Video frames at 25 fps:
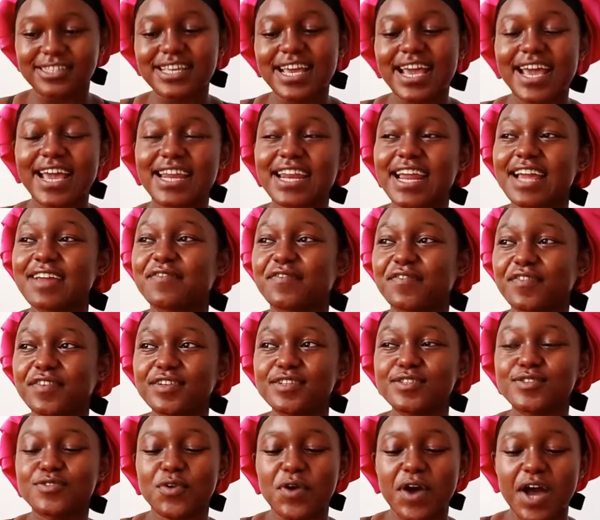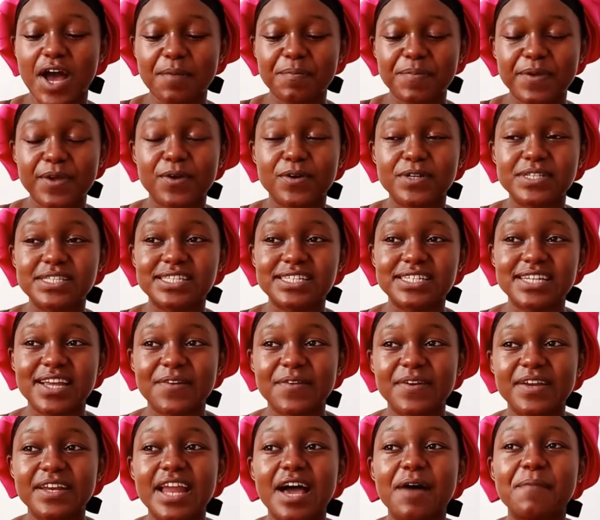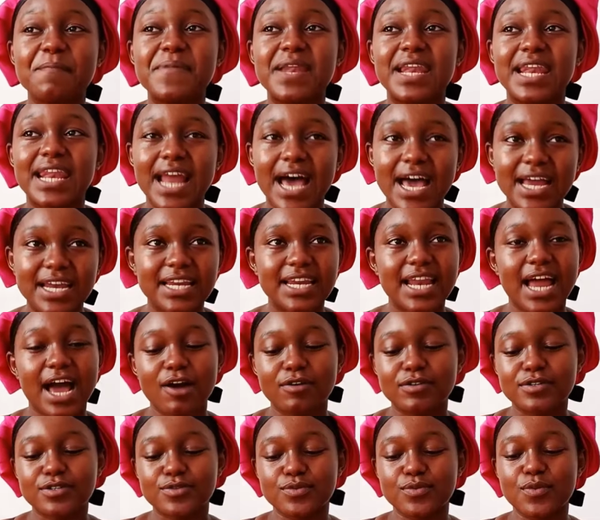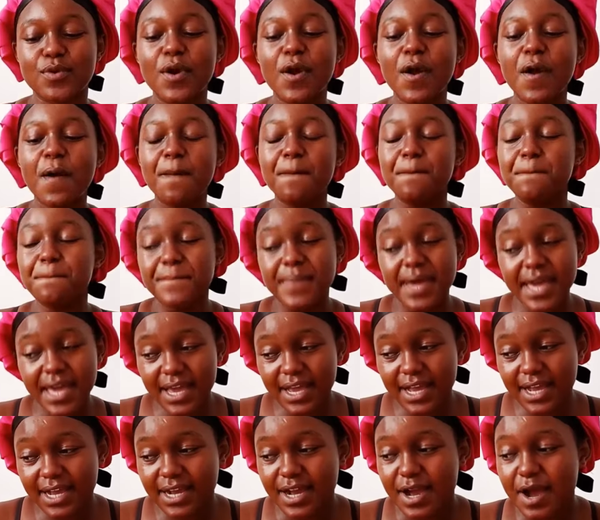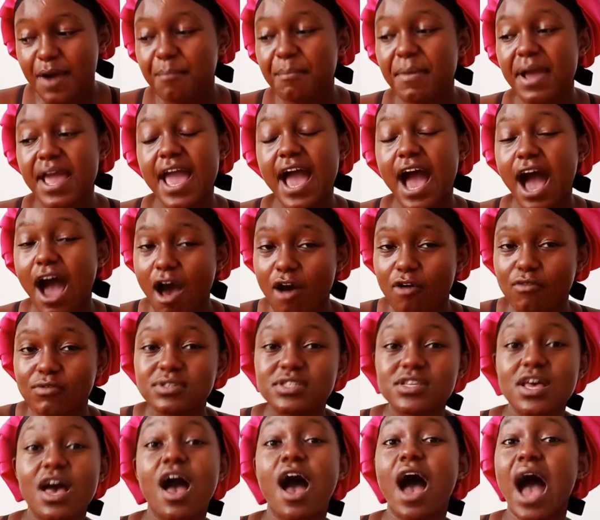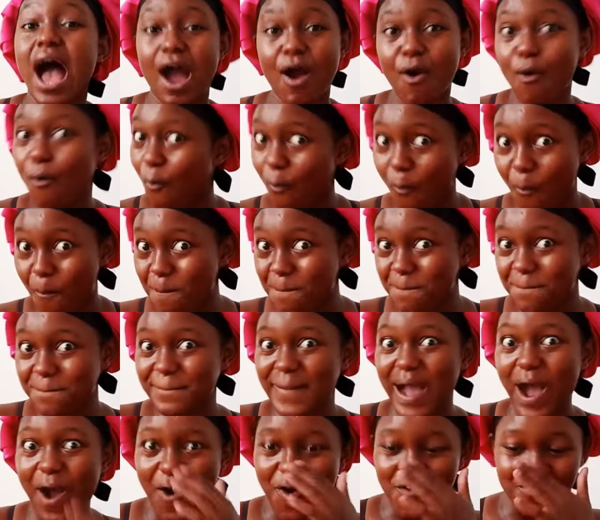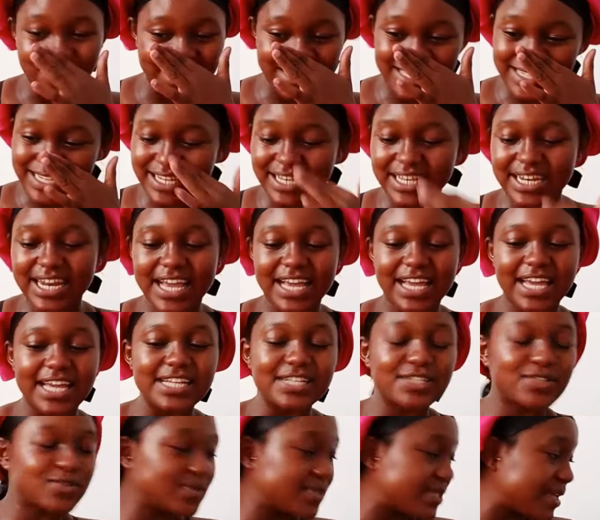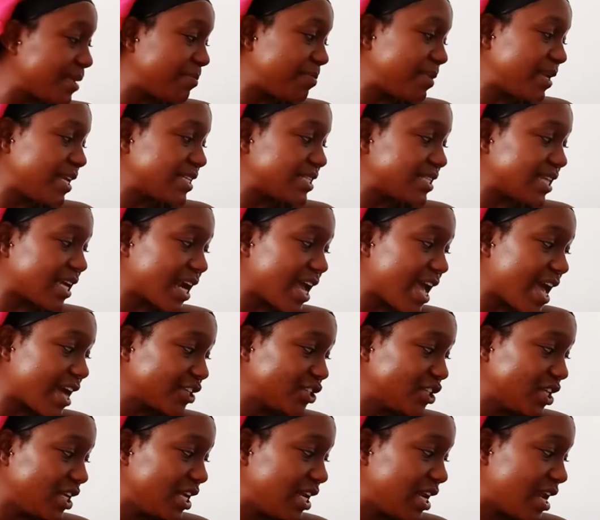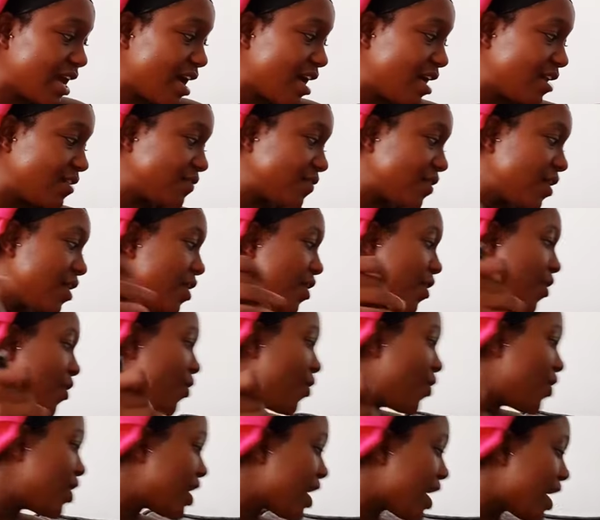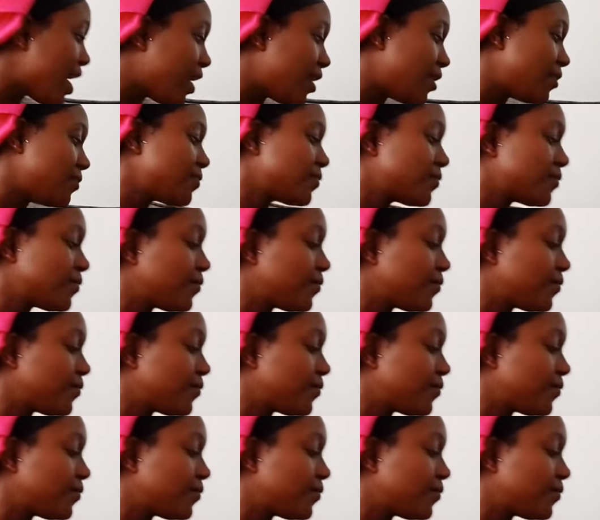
And I feel so happy considering I'm learning how to make my house a home. Obviously, like, into some place that I actually love. Oh yeah.